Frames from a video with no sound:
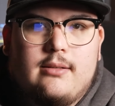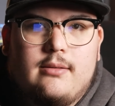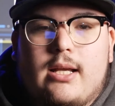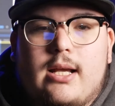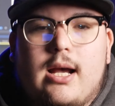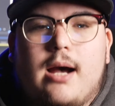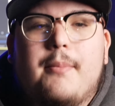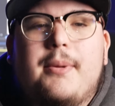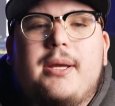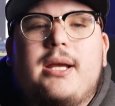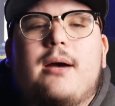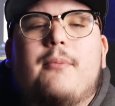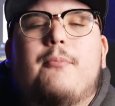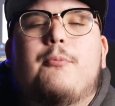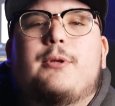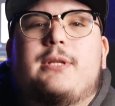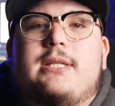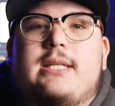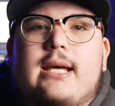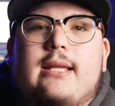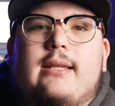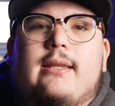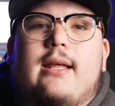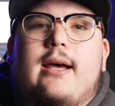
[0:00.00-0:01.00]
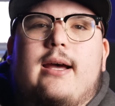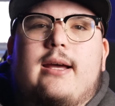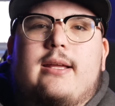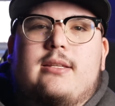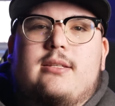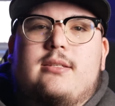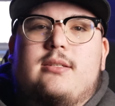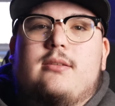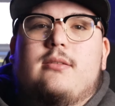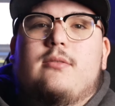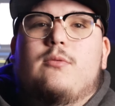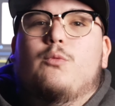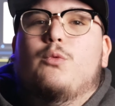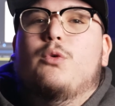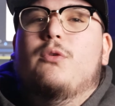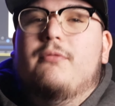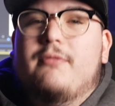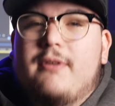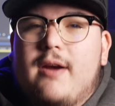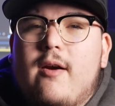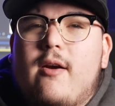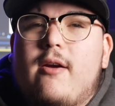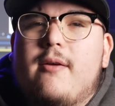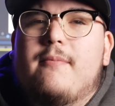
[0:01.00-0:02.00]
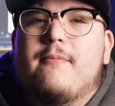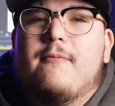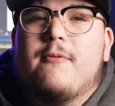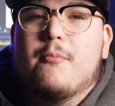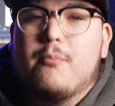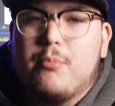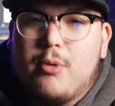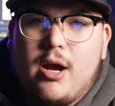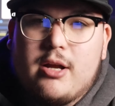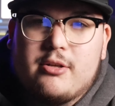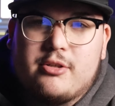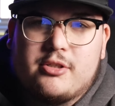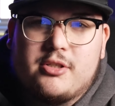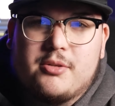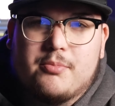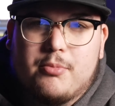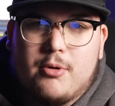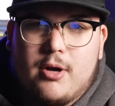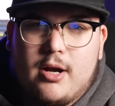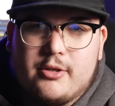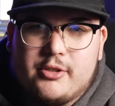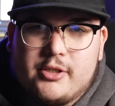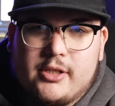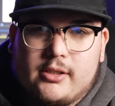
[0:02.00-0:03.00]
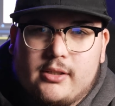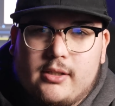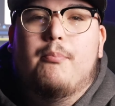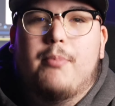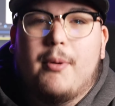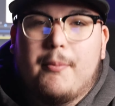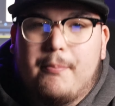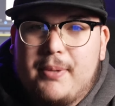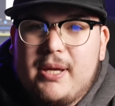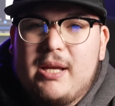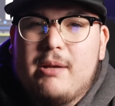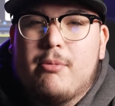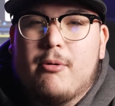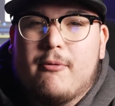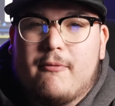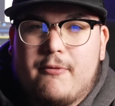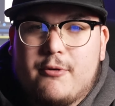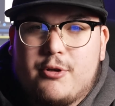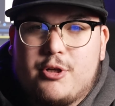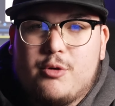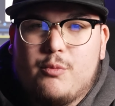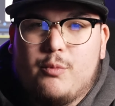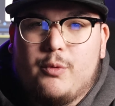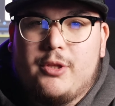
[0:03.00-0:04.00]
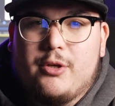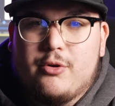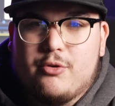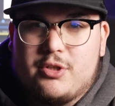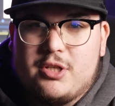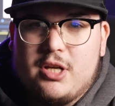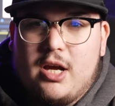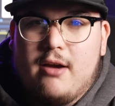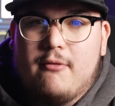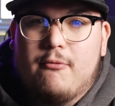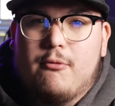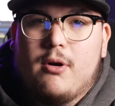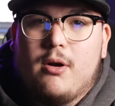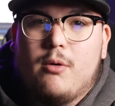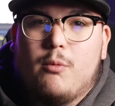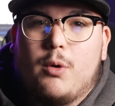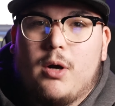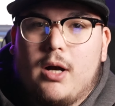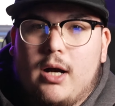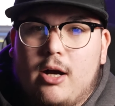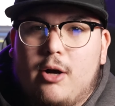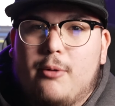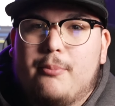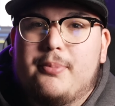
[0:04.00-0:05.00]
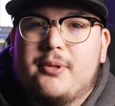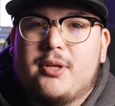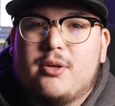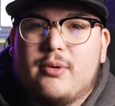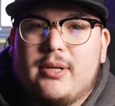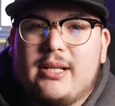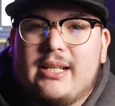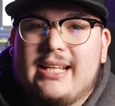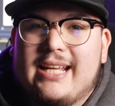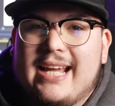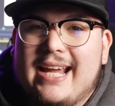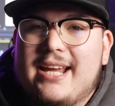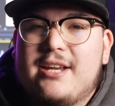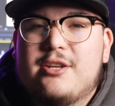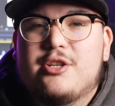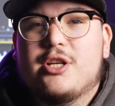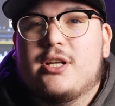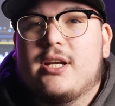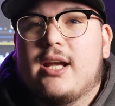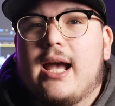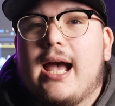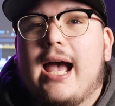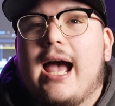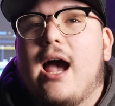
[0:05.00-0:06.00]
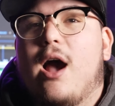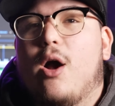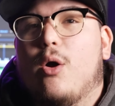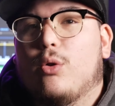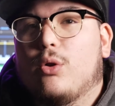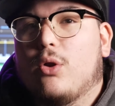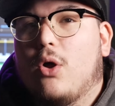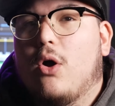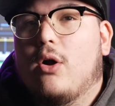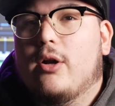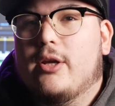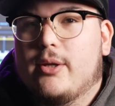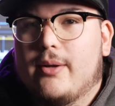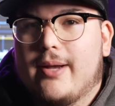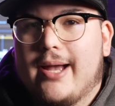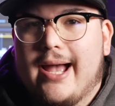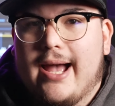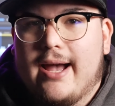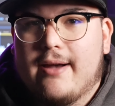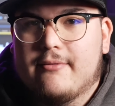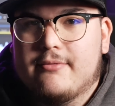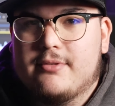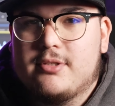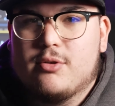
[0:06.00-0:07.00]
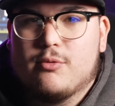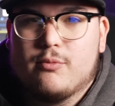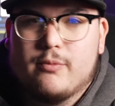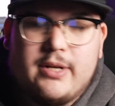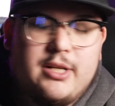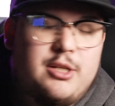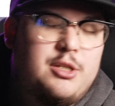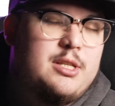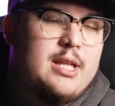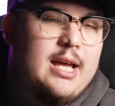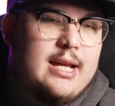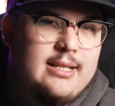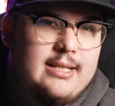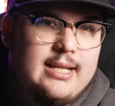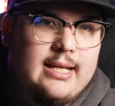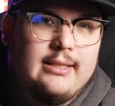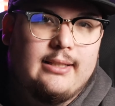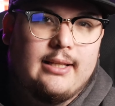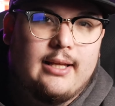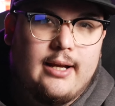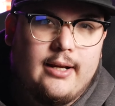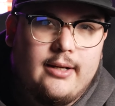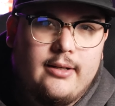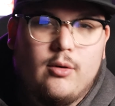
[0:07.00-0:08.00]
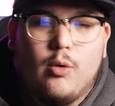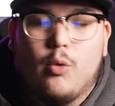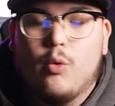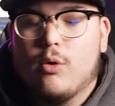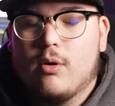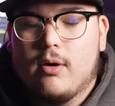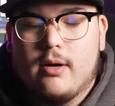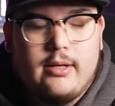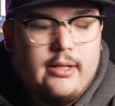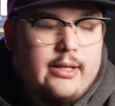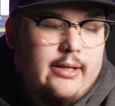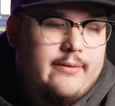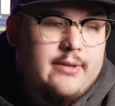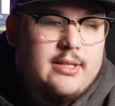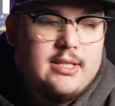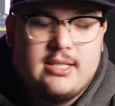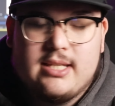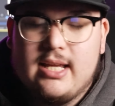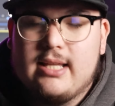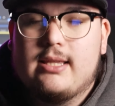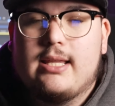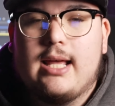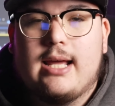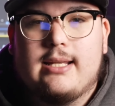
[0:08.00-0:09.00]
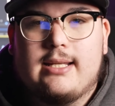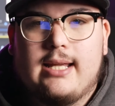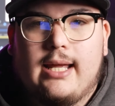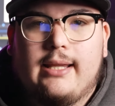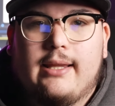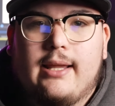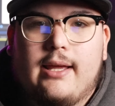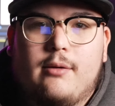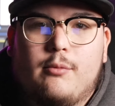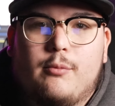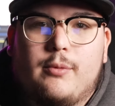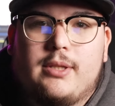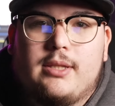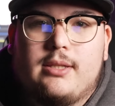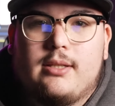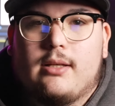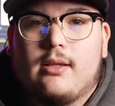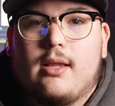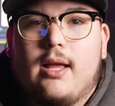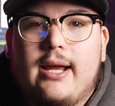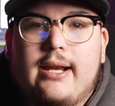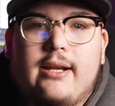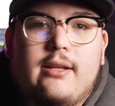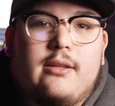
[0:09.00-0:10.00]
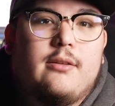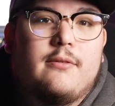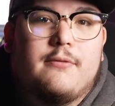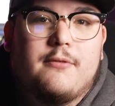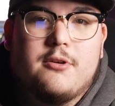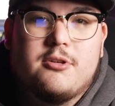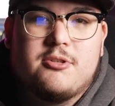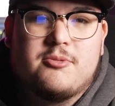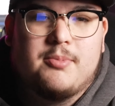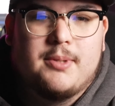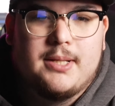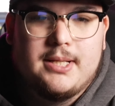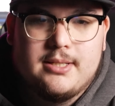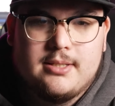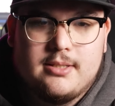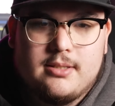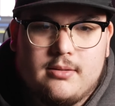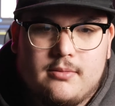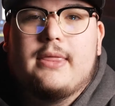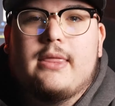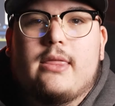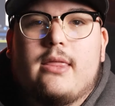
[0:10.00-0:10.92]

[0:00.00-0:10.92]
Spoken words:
Coming up with deadlines will vary from project to project, but being proficient with your software will help you engaging how long you have to reach that deadline or even set that deadline with the client in the first place.